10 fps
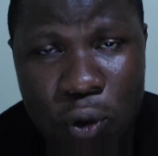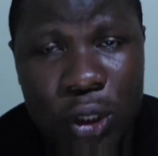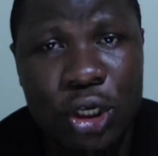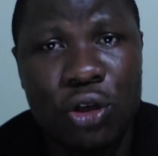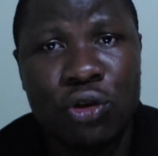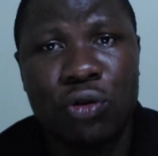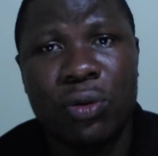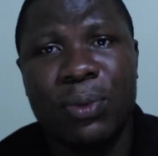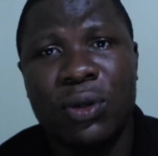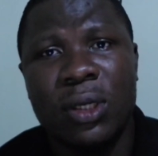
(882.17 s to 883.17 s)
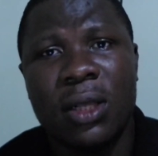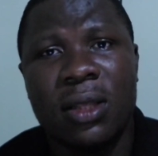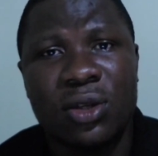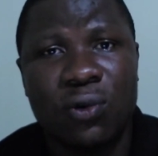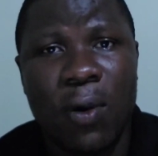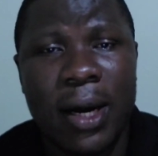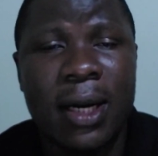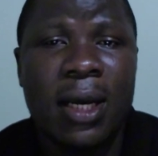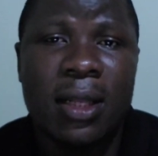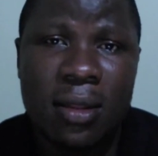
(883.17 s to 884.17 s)
continue to rebuild this squad,
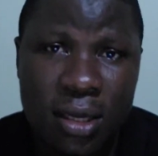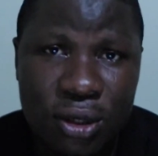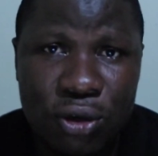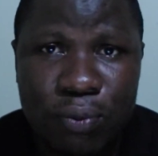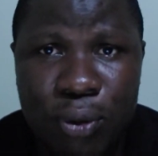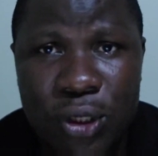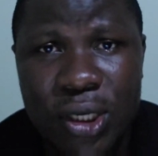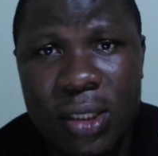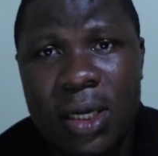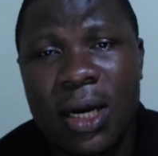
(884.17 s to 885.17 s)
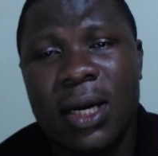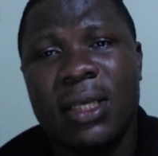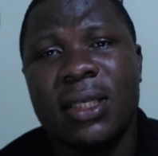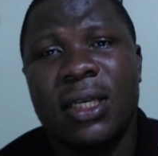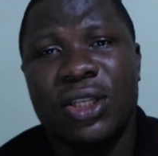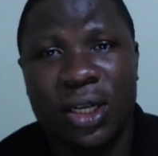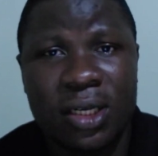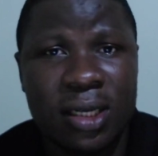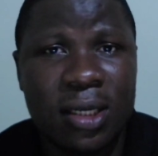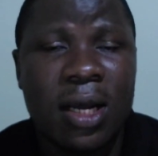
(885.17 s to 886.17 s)
this new project. Let's
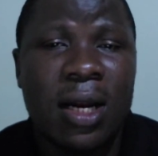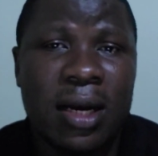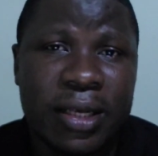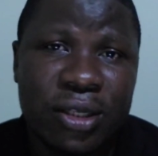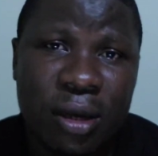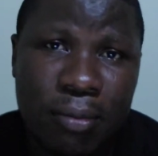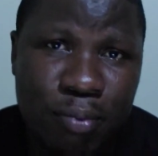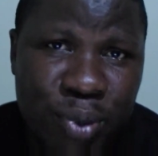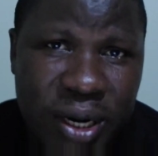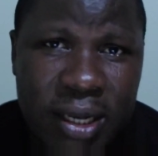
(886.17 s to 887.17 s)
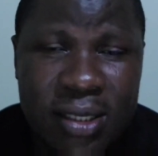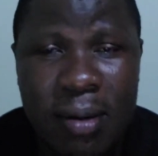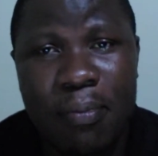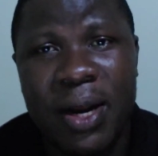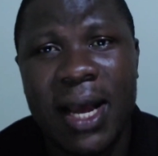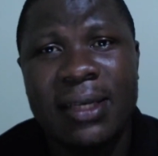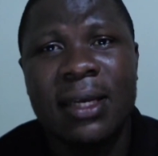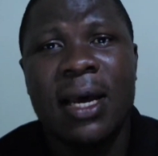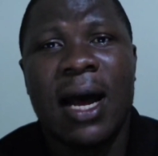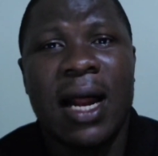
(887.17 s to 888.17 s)
inject in, let's bring in some
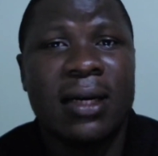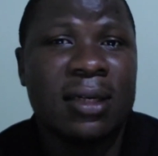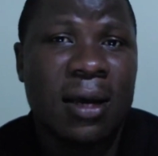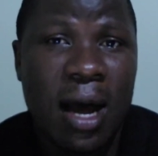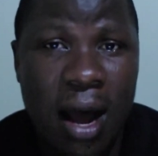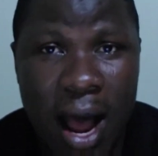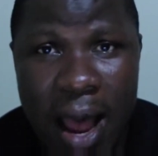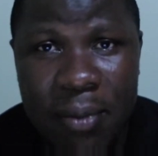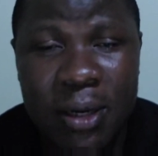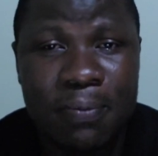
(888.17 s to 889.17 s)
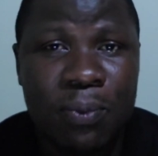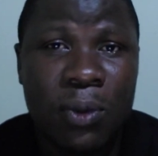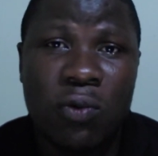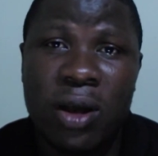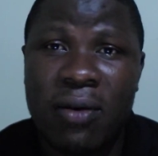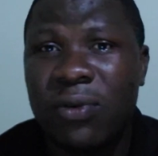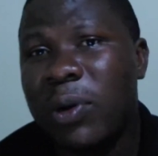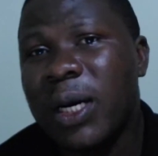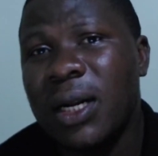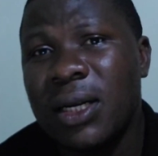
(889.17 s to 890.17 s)
players. And I mean, we have
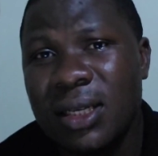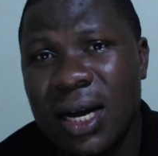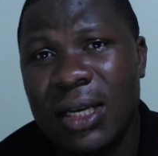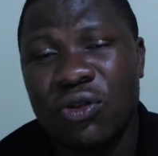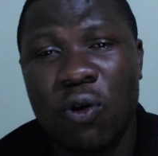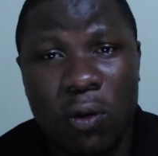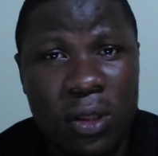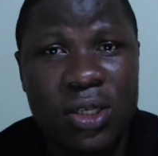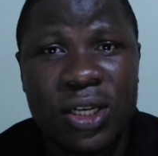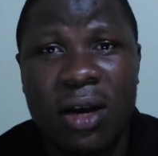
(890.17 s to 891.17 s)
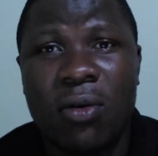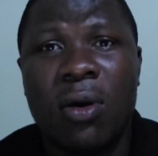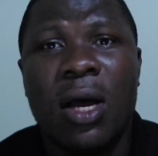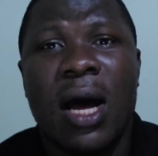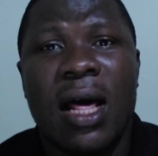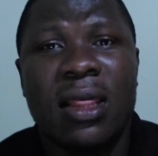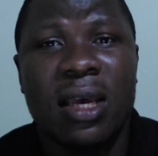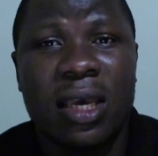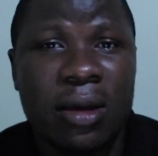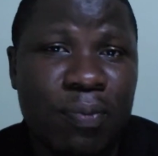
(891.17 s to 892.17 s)
already discussed on this channel
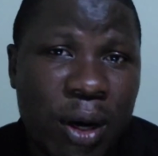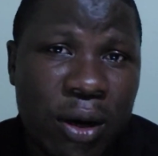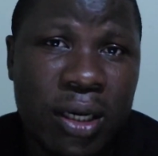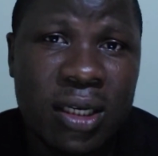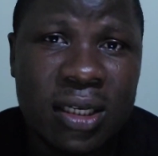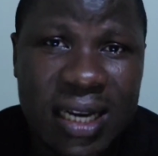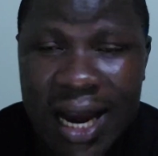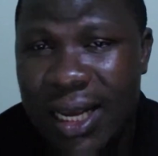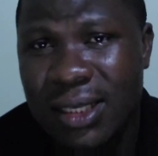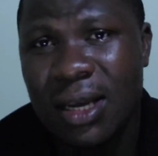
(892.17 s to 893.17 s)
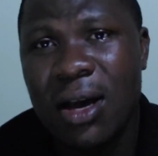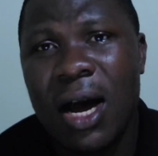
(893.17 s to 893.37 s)
the key priority targets